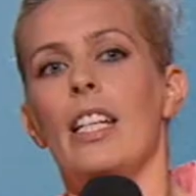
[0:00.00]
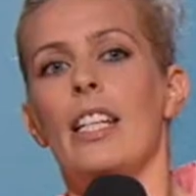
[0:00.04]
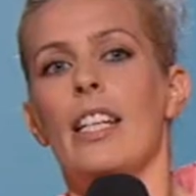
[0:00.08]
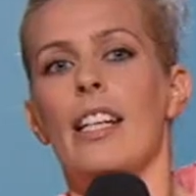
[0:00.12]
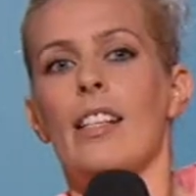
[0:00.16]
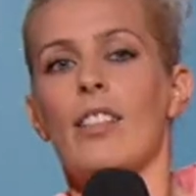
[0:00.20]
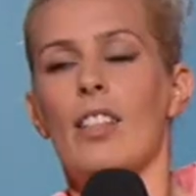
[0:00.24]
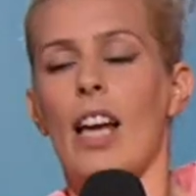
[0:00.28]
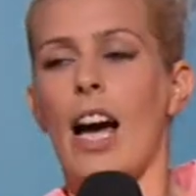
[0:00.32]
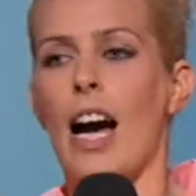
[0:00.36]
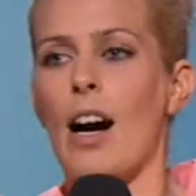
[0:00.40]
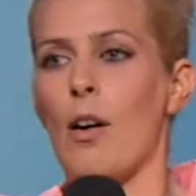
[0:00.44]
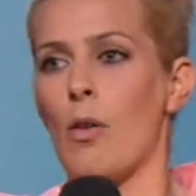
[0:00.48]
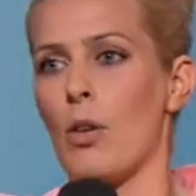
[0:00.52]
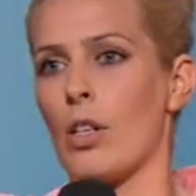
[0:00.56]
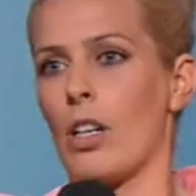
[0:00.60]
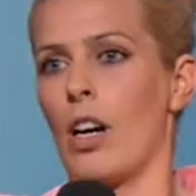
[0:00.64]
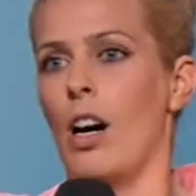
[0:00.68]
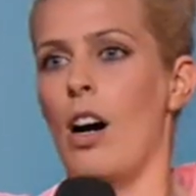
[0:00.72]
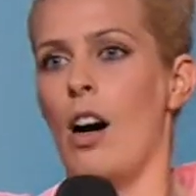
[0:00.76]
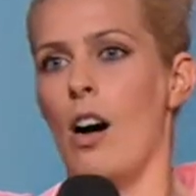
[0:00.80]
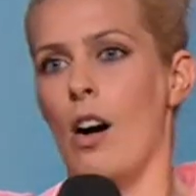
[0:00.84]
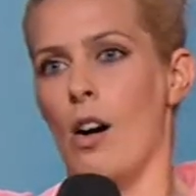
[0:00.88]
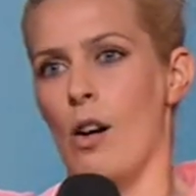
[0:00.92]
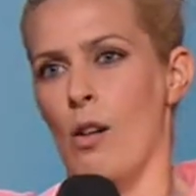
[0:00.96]
is
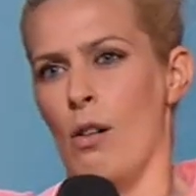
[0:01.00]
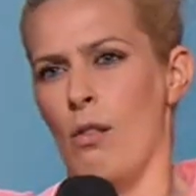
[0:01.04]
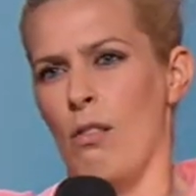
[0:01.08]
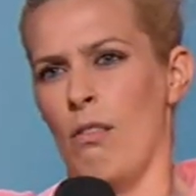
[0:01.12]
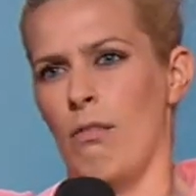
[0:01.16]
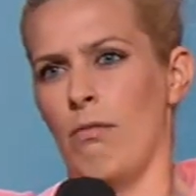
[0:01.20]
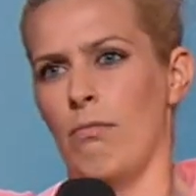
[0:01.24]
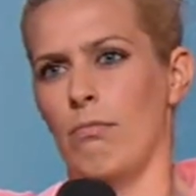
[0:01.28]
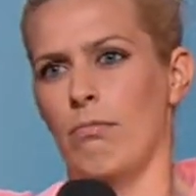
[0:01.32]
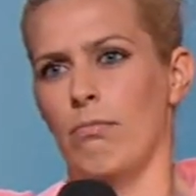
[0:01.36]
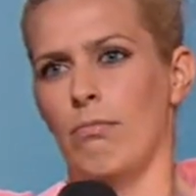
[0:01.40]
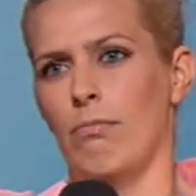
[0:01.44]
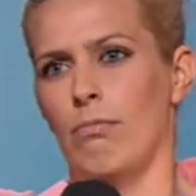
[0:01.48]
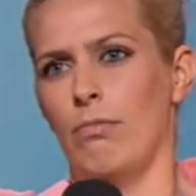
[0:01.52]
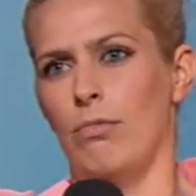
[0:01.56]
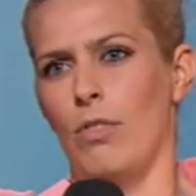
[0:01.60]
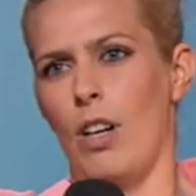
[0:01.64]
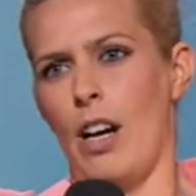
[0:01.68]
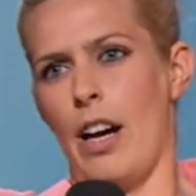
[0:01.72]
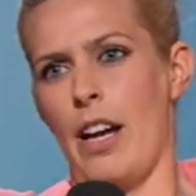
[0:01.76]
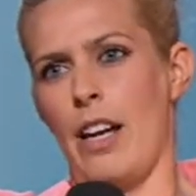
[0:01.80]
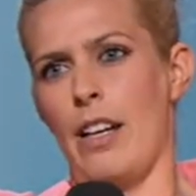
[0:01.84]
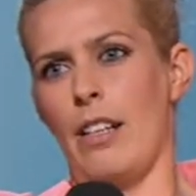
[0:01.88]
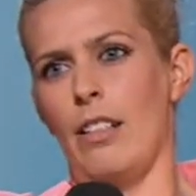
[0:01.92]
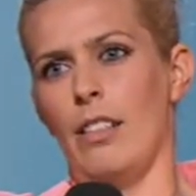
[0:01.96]
alcohol,
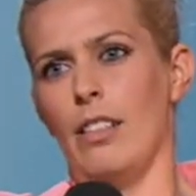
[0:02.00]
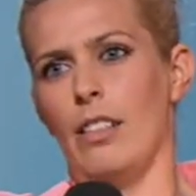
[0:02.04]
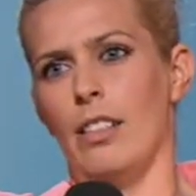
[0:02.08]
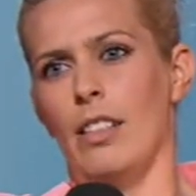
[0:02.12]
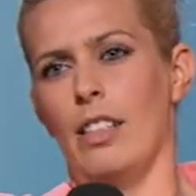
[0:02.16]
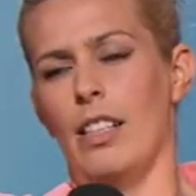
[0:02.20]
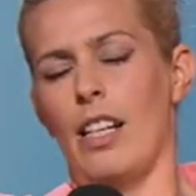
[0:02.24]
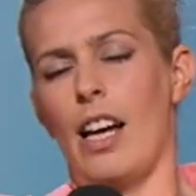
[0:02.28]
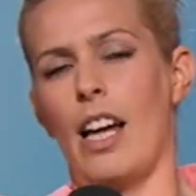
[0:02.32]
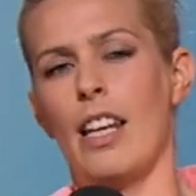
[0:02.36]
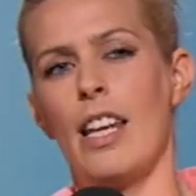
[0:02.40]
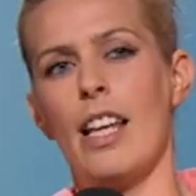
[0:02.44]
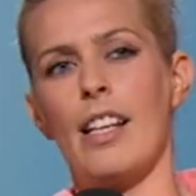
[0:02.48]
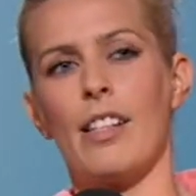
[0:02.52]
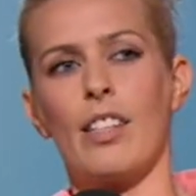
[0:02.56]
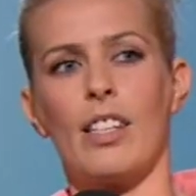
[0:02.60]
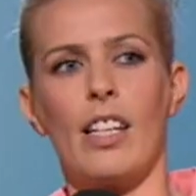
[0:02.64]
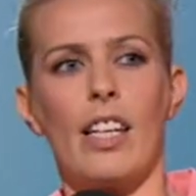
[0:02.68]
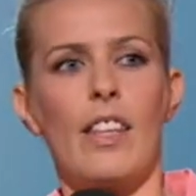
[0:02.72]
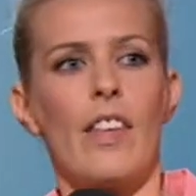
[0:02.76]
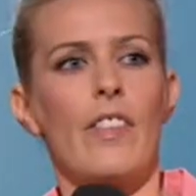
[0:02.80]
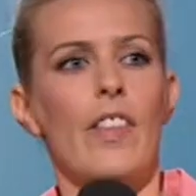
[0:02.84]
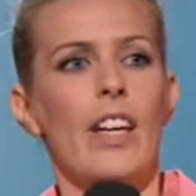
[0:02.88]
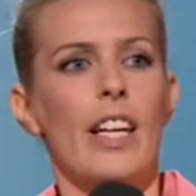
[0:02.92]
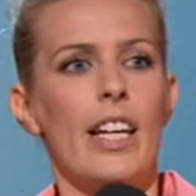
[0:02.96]
right? And let's
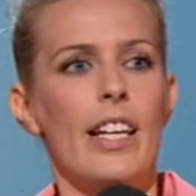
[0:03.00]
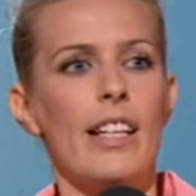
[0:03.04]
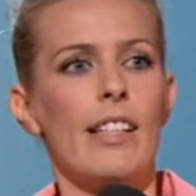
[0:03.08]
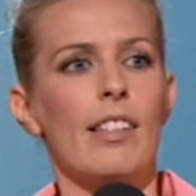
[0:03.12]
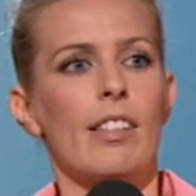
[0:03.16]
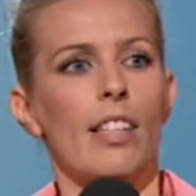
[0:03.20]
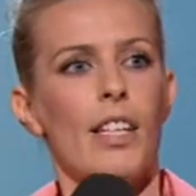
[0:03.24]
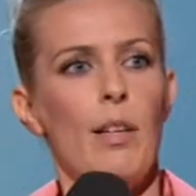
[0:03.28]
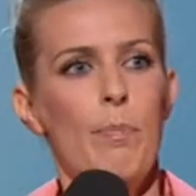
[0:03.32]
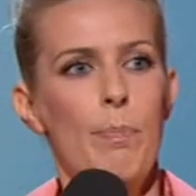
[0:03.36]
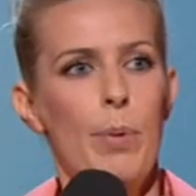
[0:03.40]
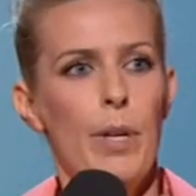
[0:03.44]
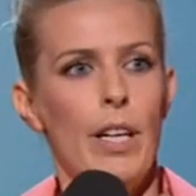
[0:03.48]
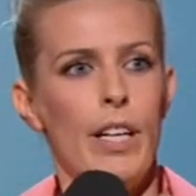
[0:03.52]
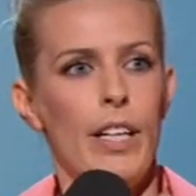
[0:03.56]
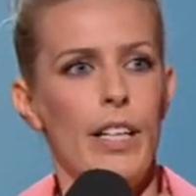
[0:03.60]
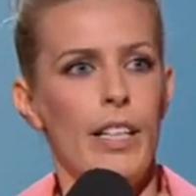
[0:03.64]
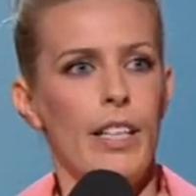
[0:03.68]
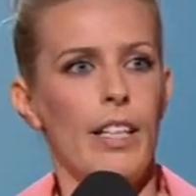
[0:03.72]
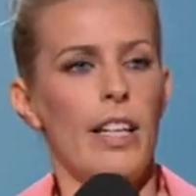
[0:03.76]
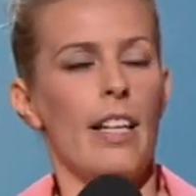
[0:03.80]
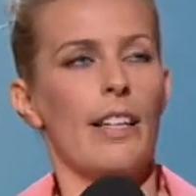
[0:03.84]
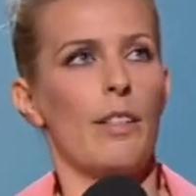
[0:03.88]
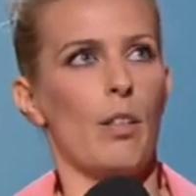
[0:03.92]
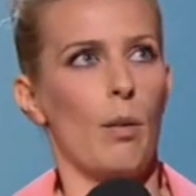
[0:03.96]
say that the
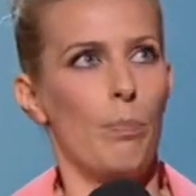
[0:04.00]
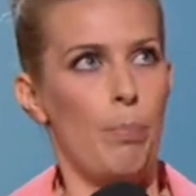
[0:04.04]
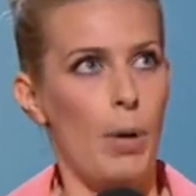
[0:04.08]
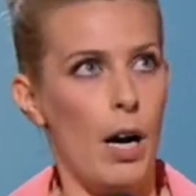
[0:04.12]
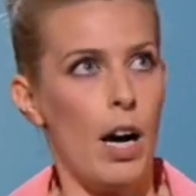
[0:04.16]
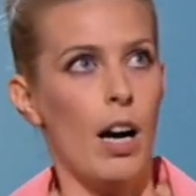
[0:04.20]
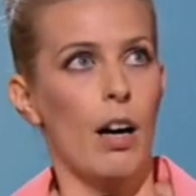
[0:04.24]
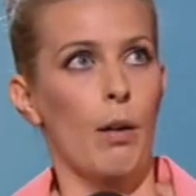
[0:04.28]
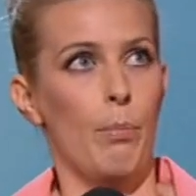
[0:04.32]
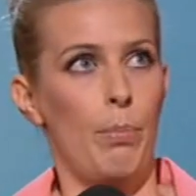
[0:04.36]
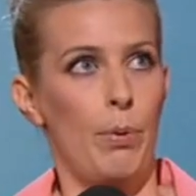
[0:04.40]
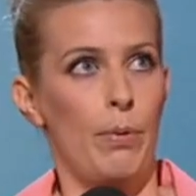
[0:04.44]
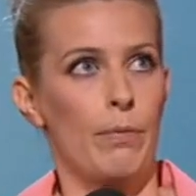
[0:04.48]
ECB is a pub,